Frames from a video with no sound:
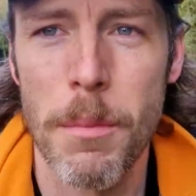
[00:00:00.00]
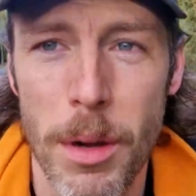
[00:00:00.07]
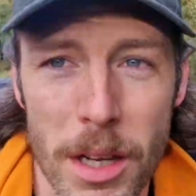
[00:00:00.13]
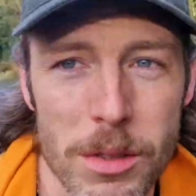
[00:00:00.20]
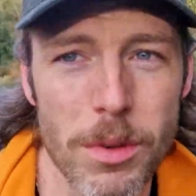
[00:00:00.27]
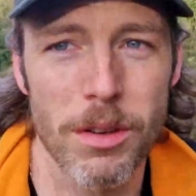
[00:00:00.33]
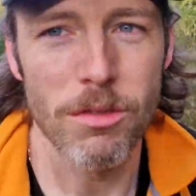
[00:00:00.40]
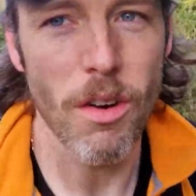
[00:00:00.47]

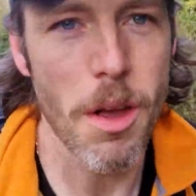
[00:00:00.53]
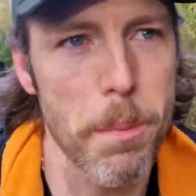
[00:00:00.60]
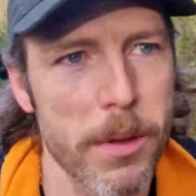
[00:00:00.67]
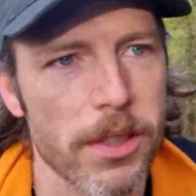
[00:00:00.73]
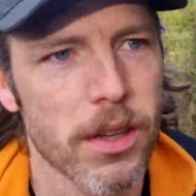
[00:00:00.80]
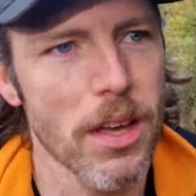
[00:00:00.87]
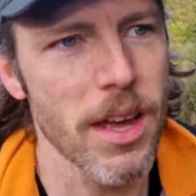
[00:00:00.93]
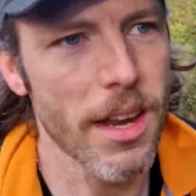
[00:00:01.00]
because we were right
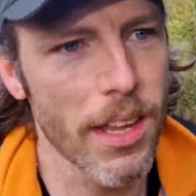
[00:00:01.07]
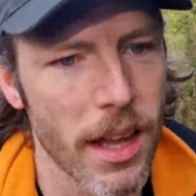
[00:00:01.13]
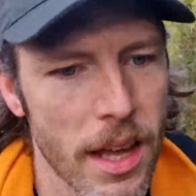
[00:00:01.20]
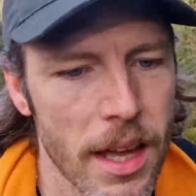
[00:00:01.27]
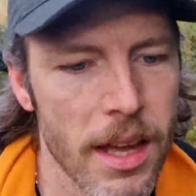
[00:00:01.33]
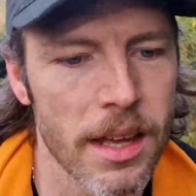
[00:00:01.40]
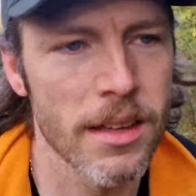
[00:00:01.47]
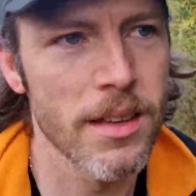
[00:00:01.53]
beside
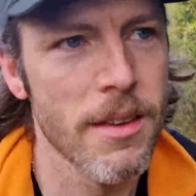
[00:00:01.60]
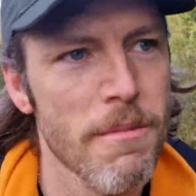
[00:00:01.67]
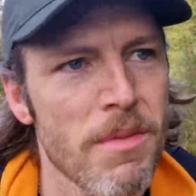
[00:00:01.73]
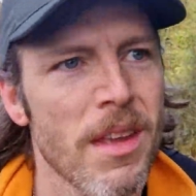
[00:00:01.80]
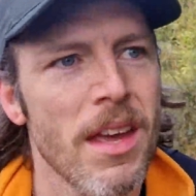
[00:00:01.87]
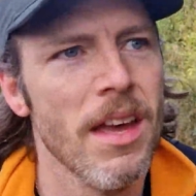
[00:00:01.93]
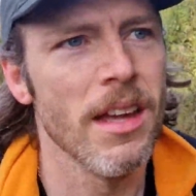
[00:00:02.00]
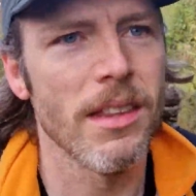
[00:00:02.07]

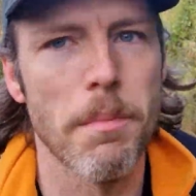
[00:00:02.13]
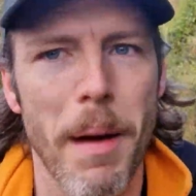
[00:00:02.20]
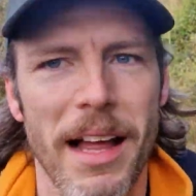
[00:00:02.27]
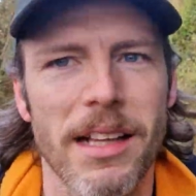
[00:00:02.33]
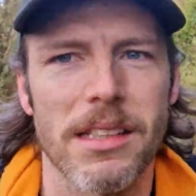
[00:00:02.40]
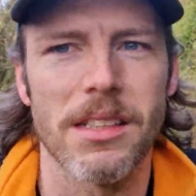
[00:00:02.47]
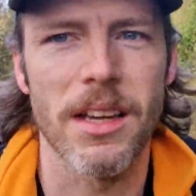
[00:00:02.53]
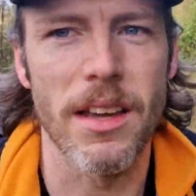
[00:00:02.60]
the
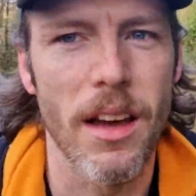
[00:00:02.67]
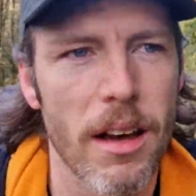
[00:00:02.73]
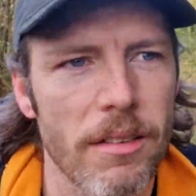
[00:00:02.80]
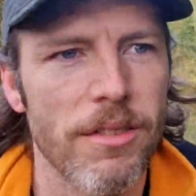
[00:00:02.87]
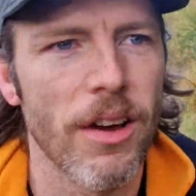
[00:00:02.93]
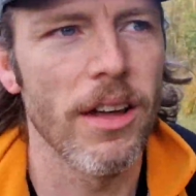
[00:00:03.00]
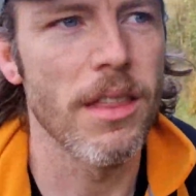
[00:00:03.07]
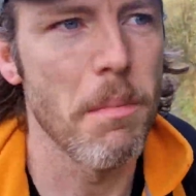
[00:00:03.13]
battle site
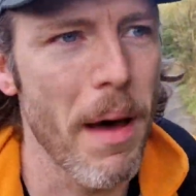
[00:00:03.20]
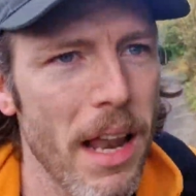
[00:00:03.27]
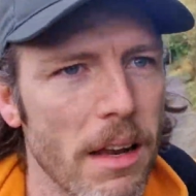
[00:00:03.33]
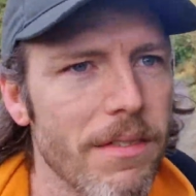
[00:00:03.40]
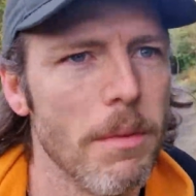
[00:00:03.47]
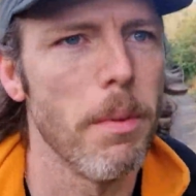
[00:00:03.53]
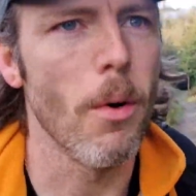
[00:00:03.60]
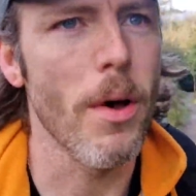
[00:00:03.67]
of the Battle
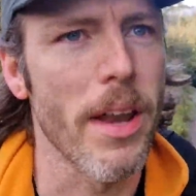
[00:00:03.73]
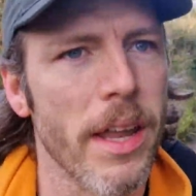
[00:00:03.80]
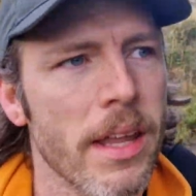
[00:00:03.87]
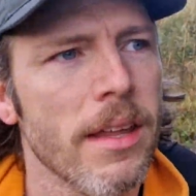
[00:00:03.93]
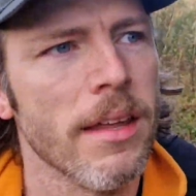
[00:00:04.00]
of the Boyne.